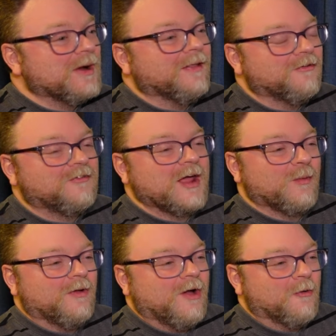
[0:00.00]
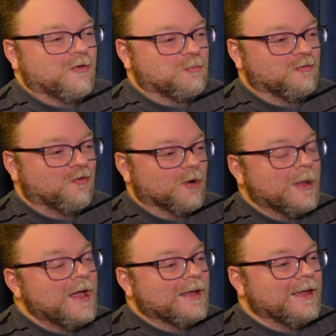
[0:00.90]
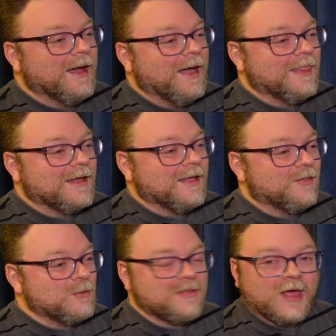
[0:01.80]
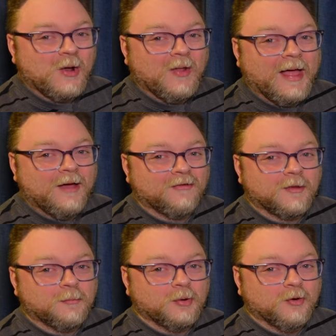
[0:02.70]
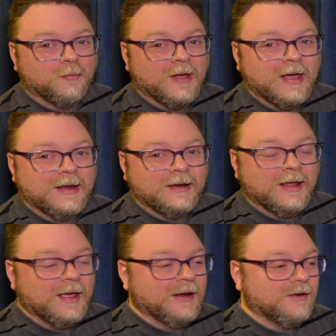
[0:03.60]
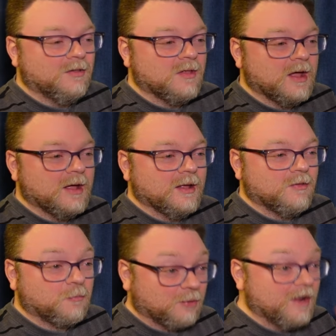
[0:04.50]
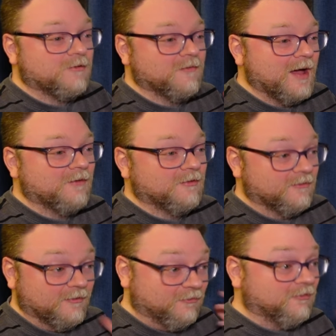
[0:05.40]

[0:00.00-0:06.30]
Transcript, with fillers: real estate will always perform. Yeah, the, there was that whole housing boom, and and uh, the price of houses has